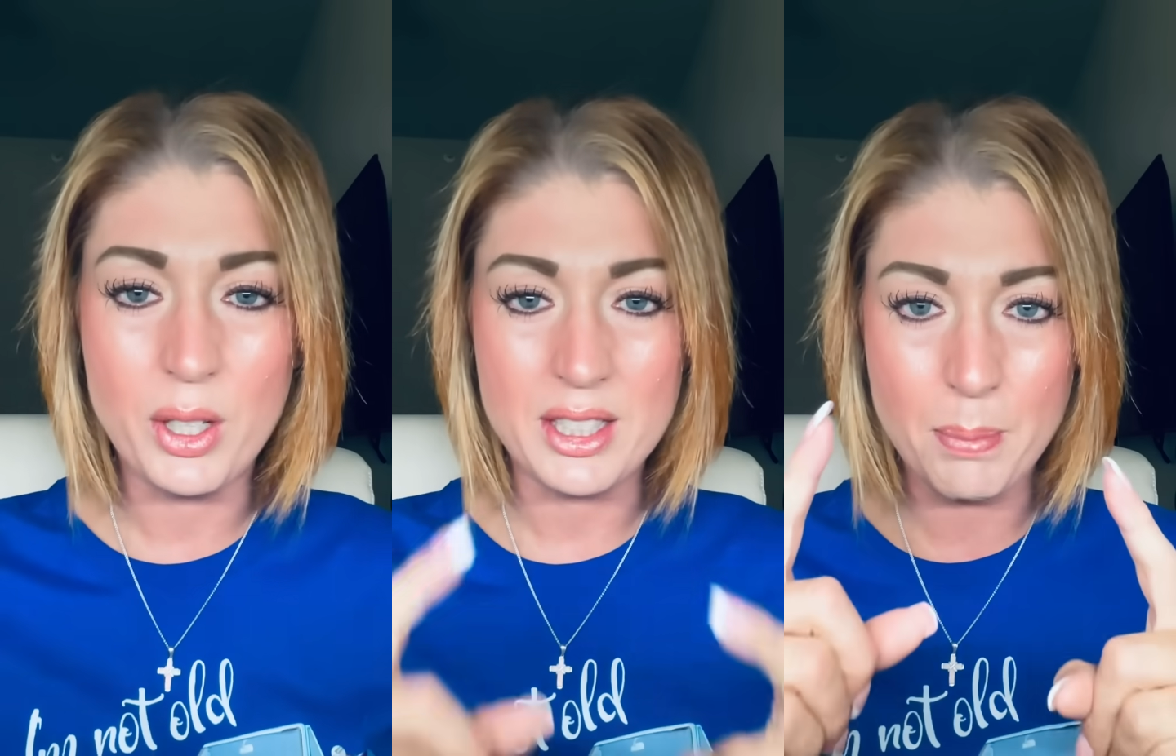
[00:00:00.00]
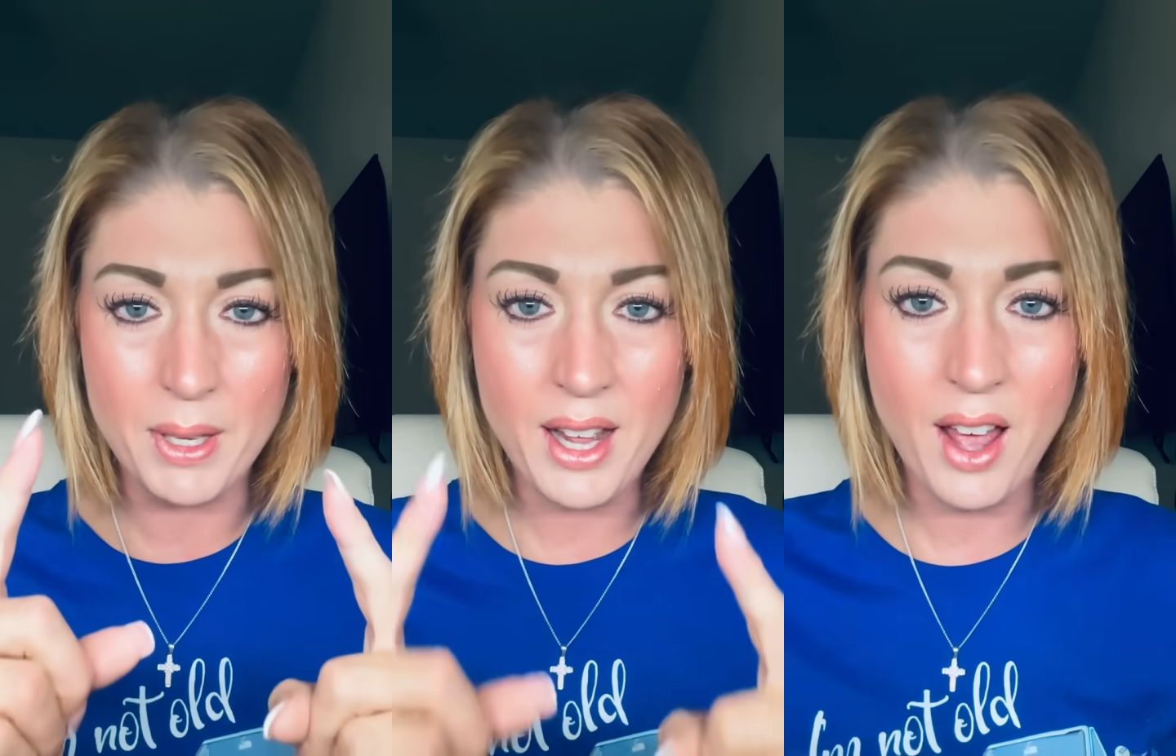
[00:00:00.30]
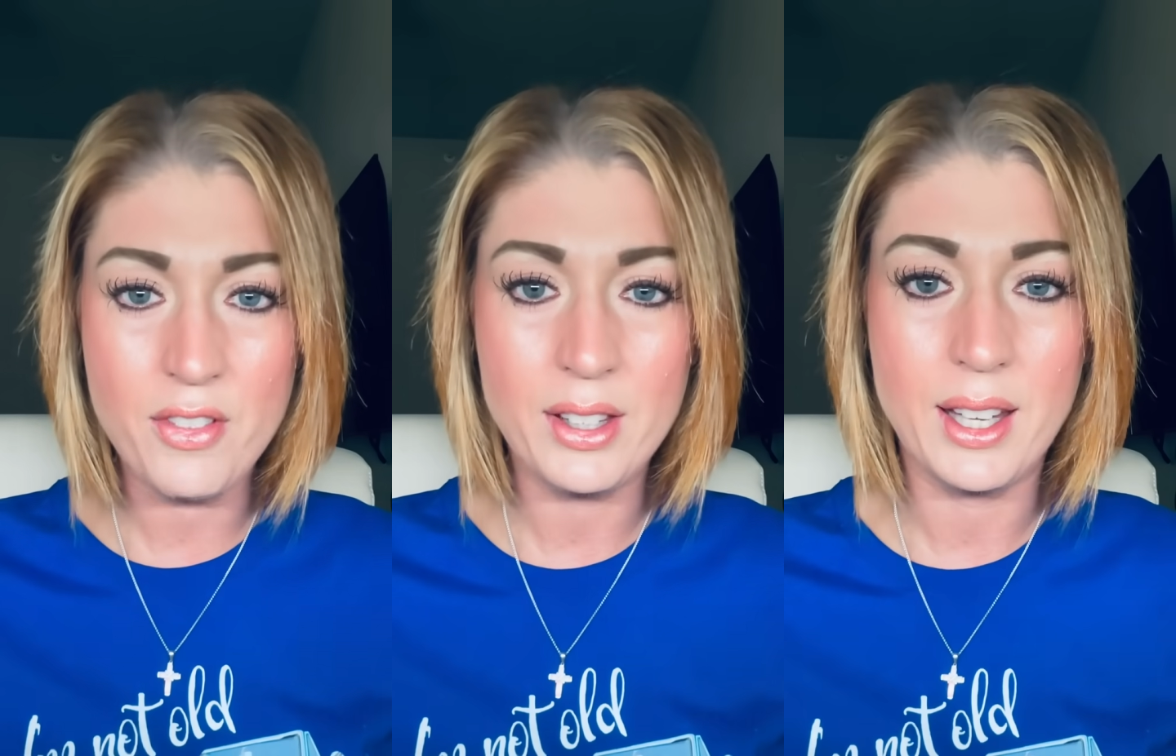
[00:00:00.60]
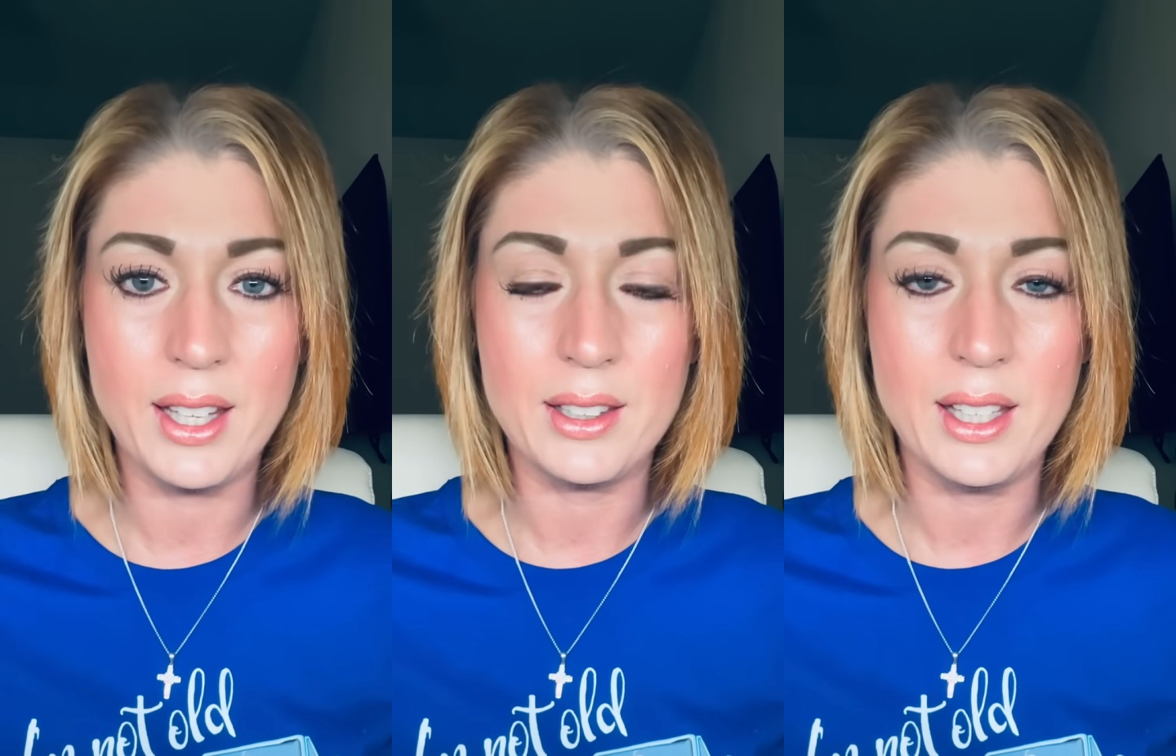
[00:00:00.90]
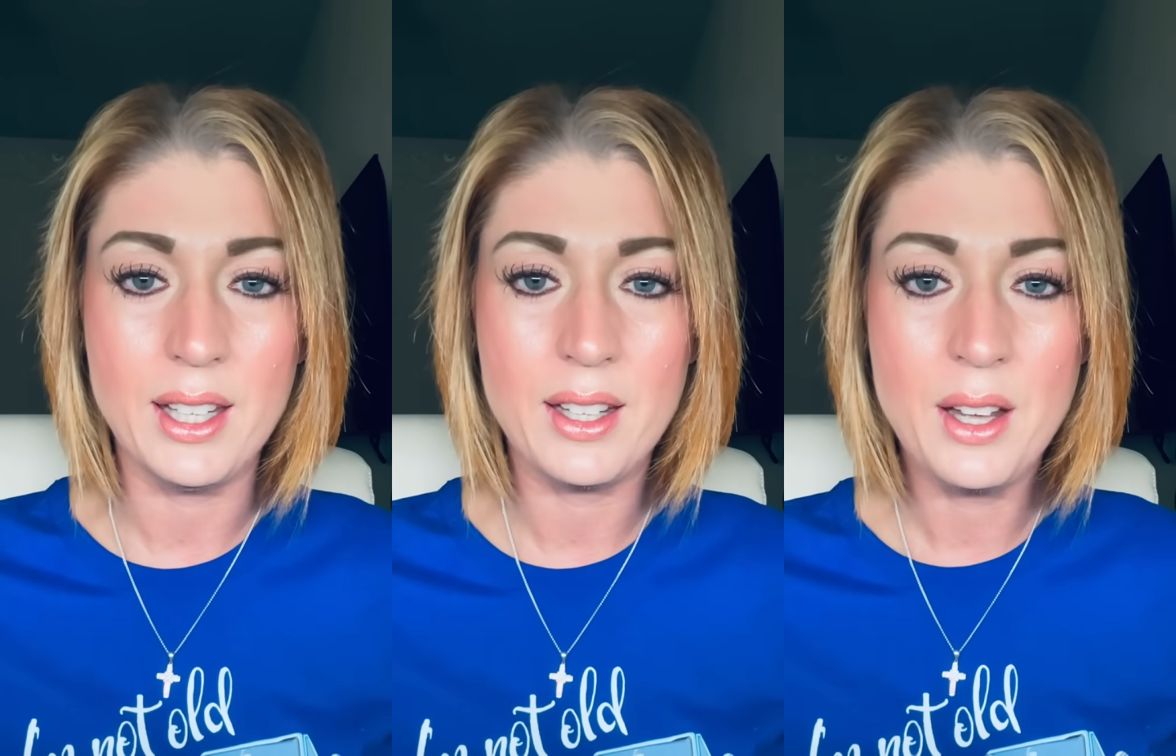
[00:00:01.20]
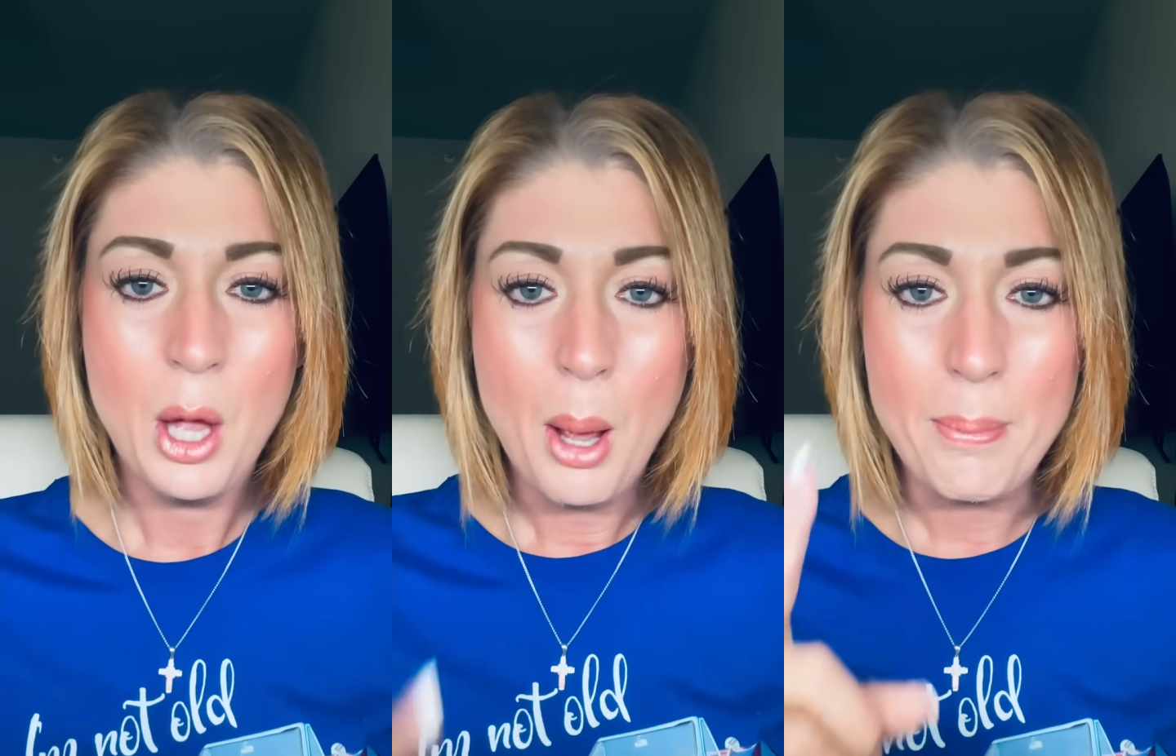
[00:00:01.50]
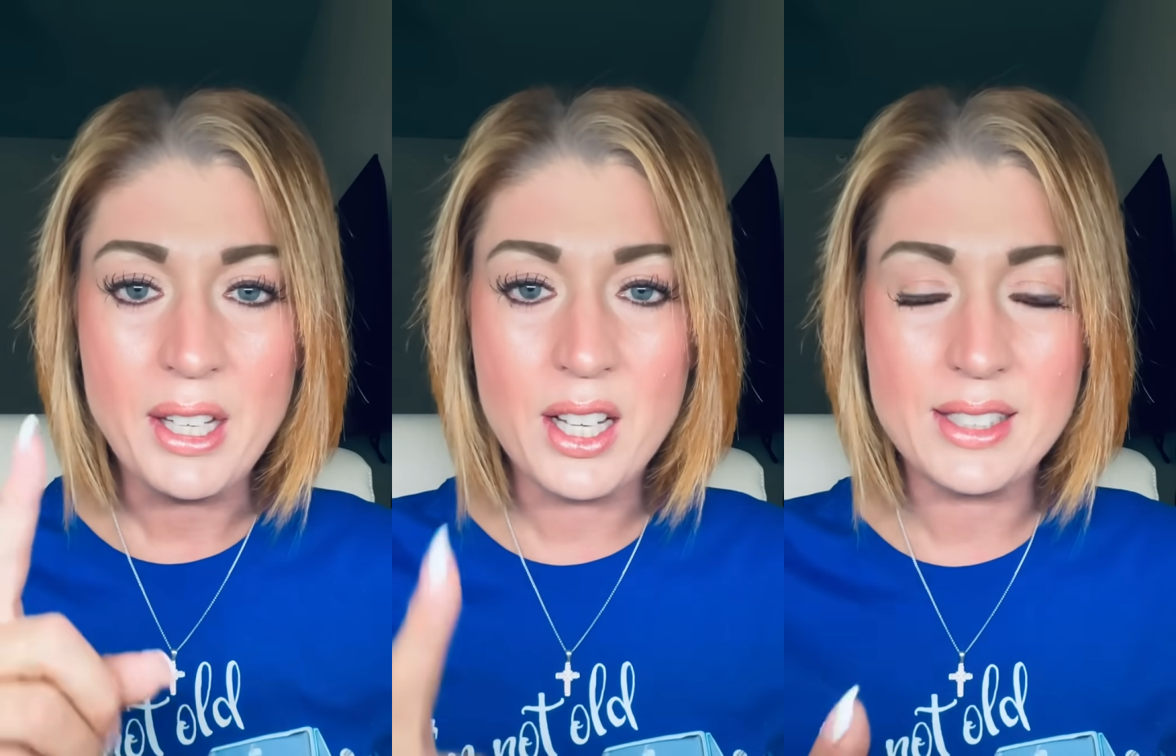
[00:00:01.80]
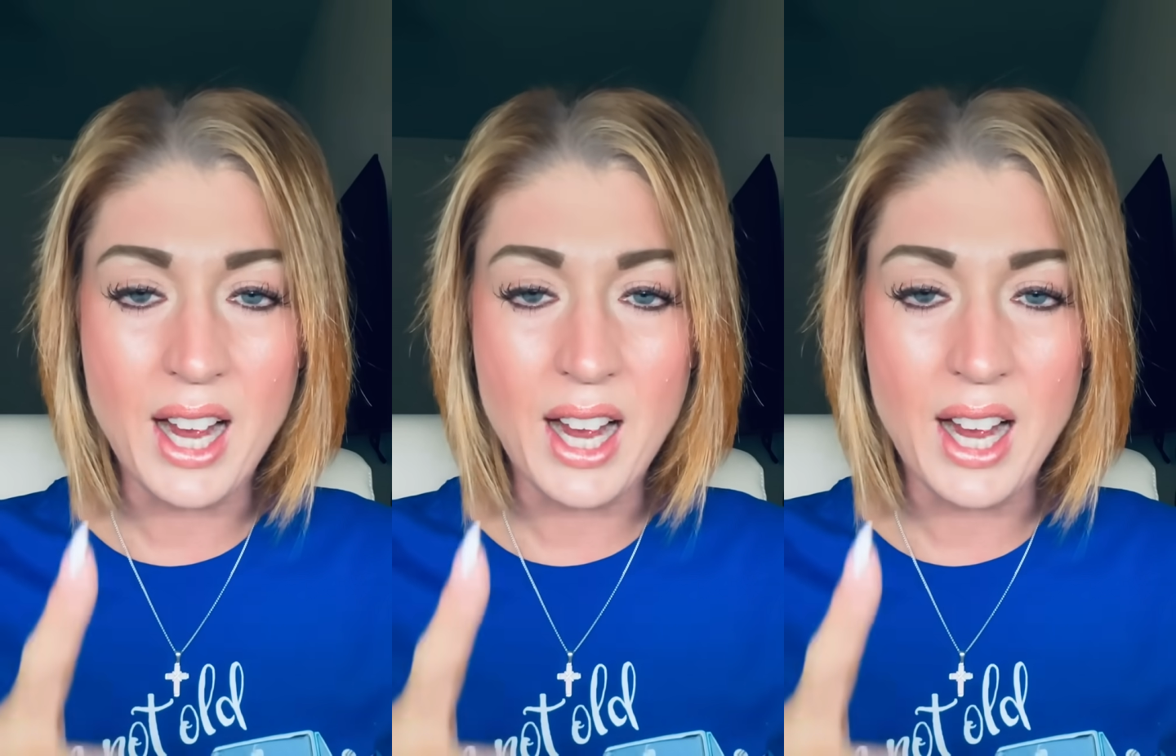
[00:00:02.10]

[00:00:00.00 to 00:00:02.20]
It's been heavy lately because